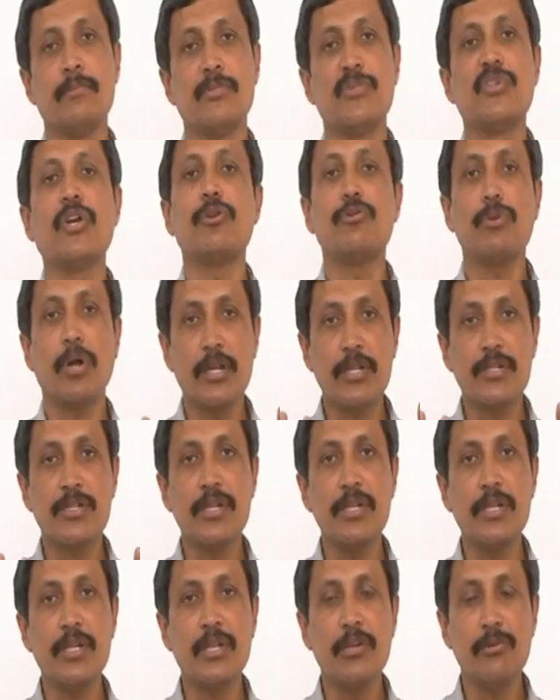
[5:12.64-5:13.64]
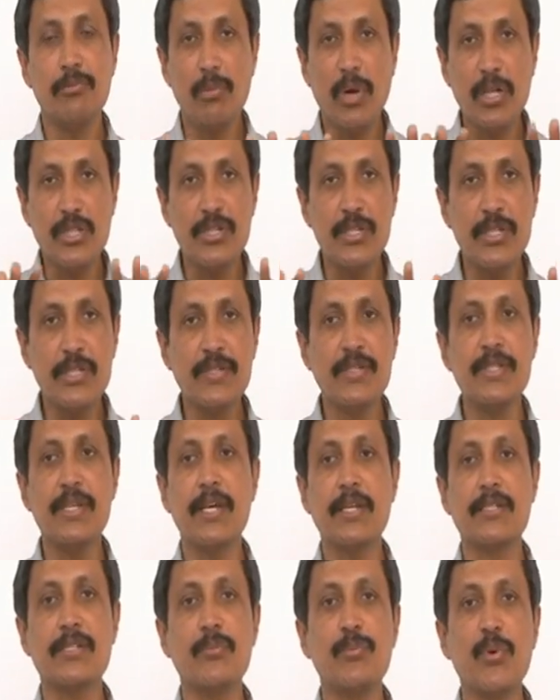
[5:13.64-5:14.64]
Try to understand in a much easy
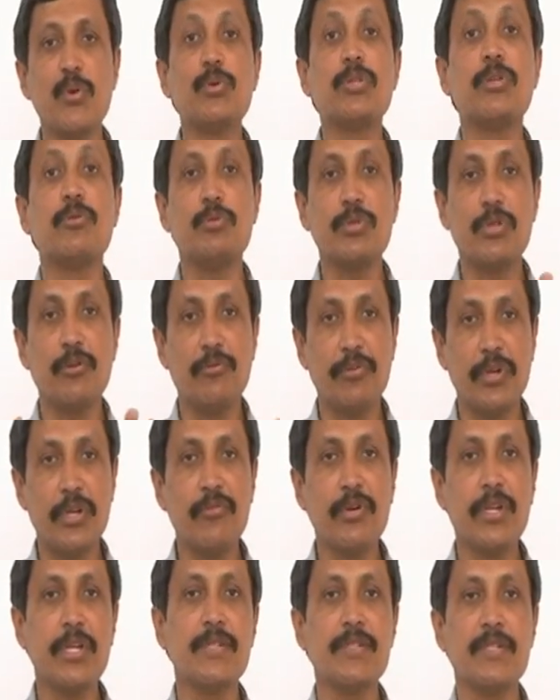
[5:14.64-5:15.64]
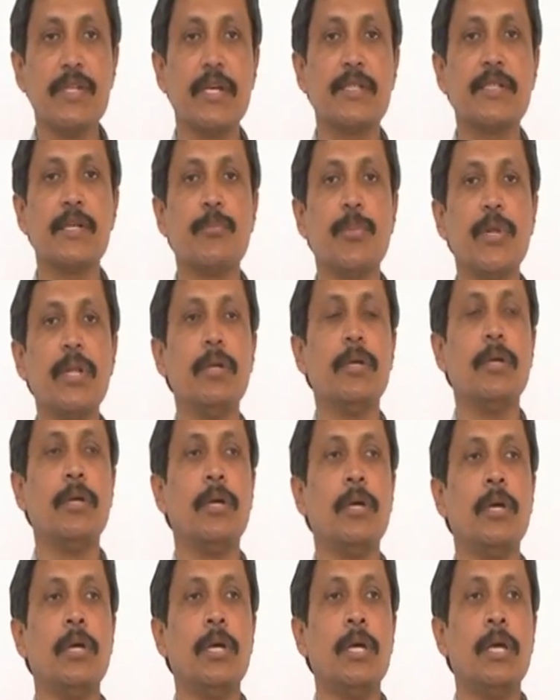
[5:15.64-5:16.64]
example with a very easy example.
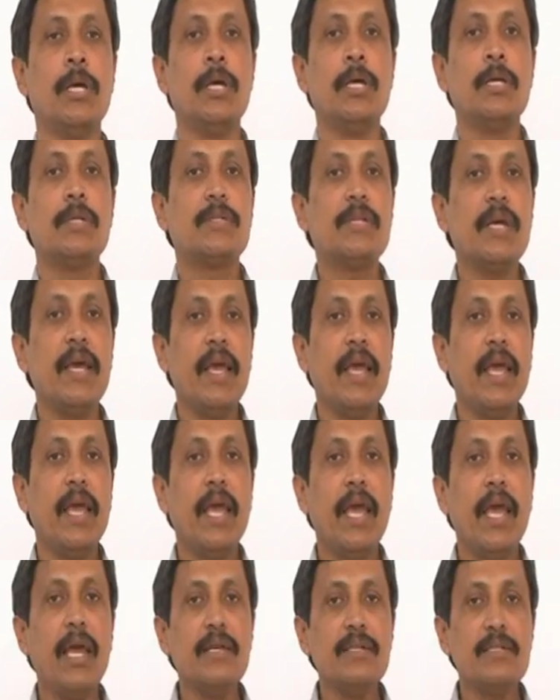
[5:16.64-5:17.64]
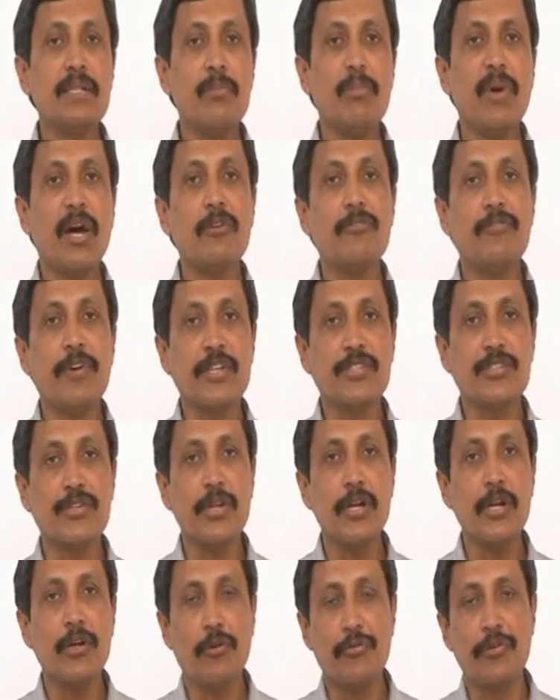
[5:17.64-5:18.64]
Say A is a
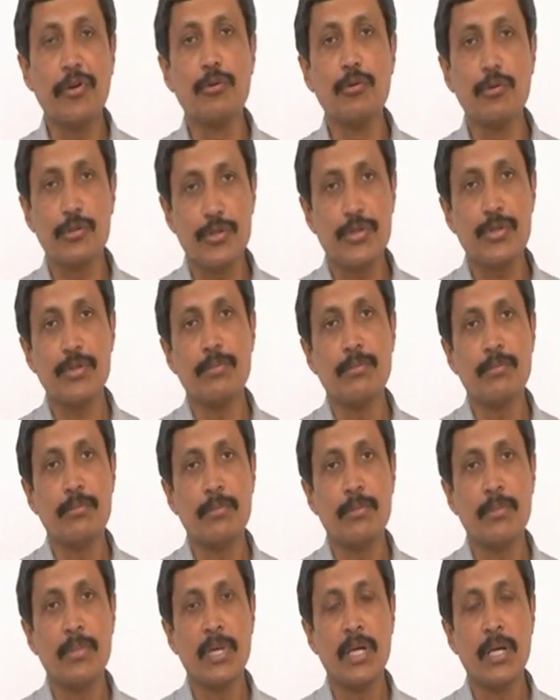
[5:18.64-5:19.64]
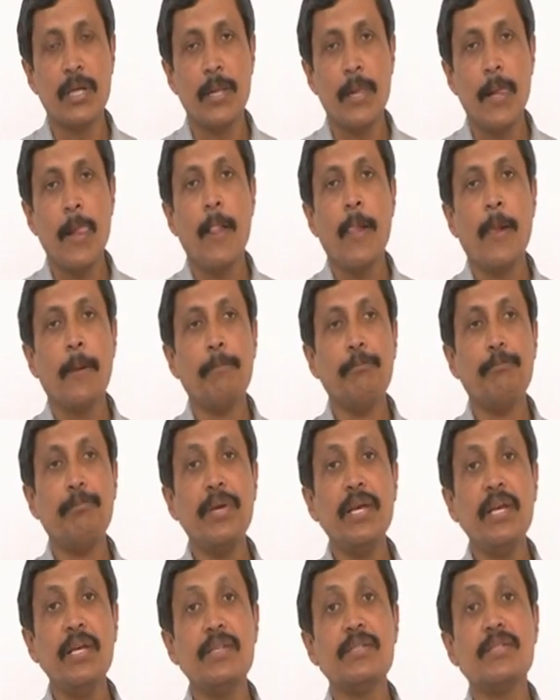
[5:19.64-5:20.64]
manufacturer of a goods,
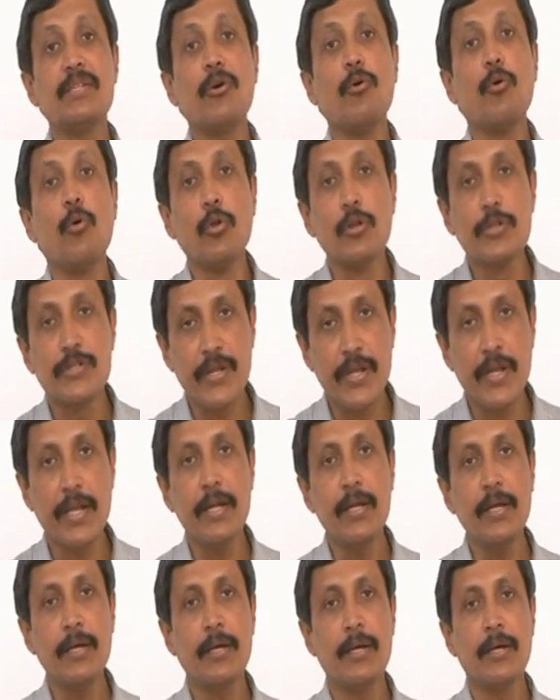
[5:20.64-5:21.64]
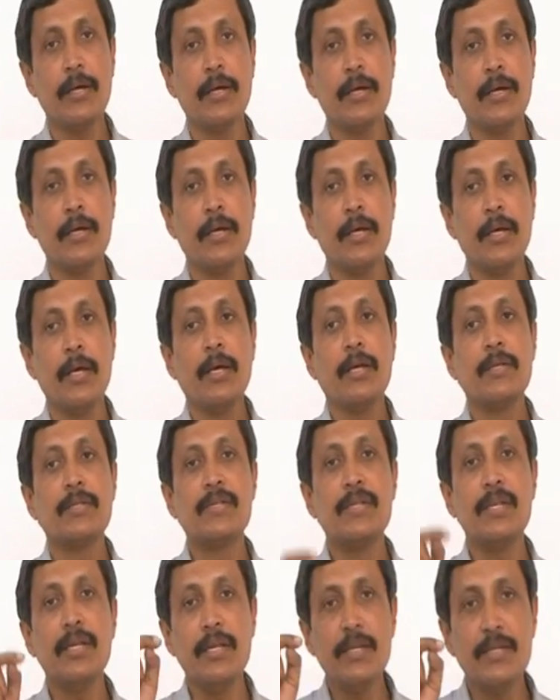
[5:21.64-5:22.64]
B is a wholesaler,
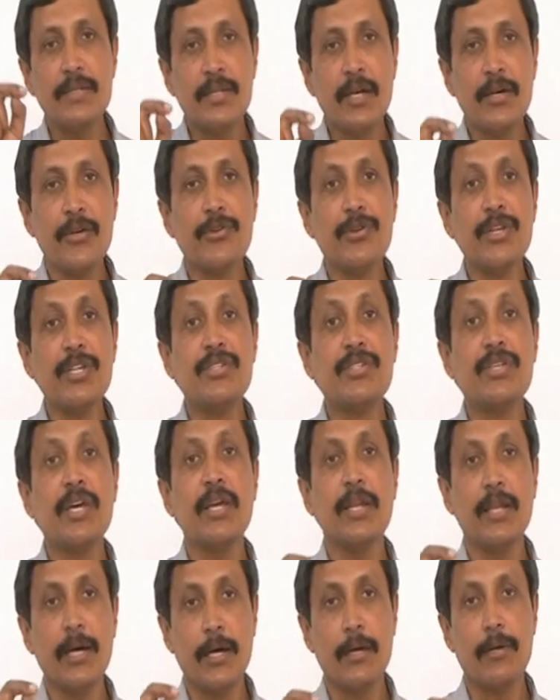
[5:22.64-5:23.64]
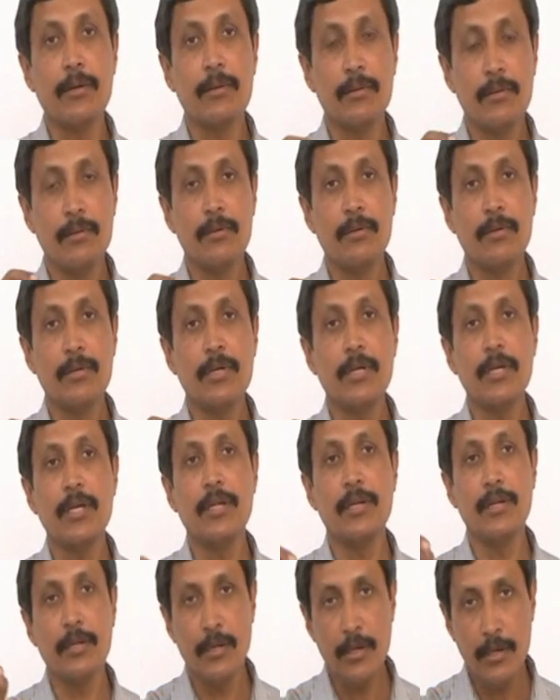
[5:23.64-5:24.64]
C is a retailer in
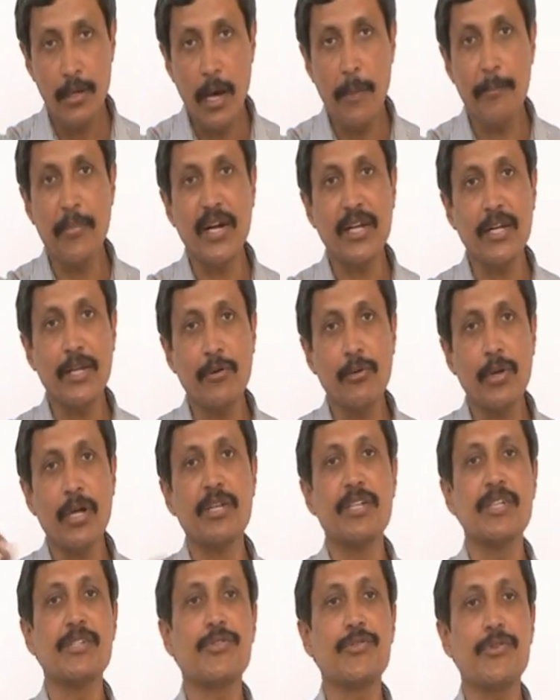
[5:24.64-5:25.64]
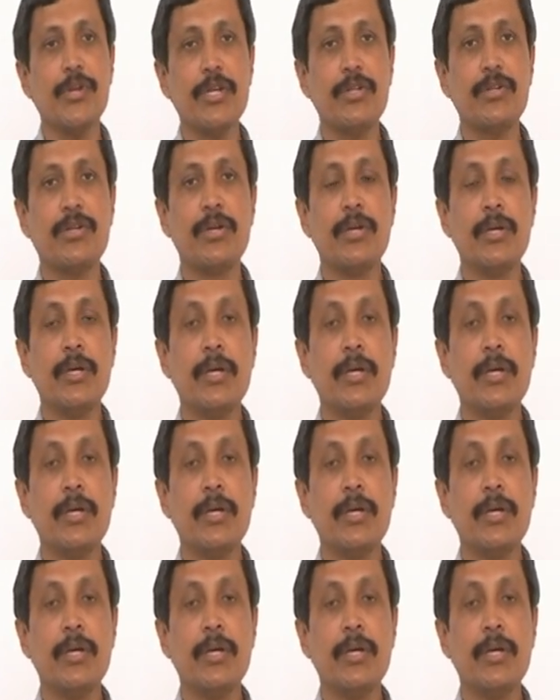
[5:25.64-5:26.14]
a particular district,